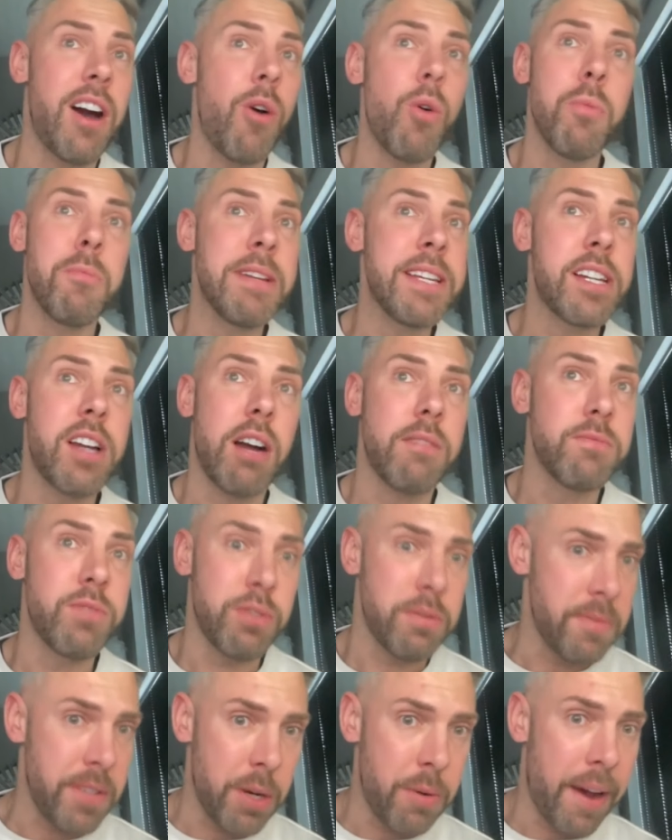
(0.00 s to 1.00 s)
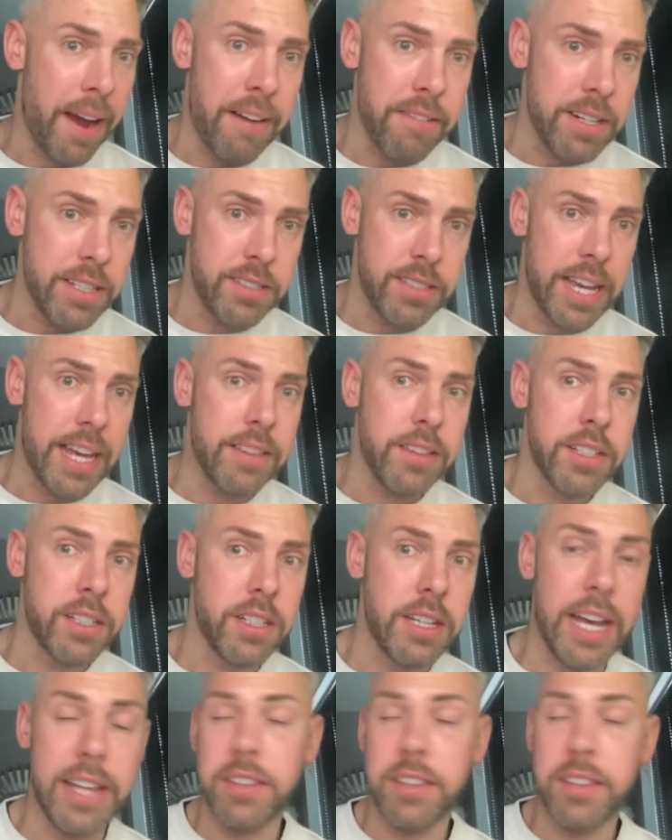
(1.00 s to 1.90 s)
ultimately comes from Neil Harris and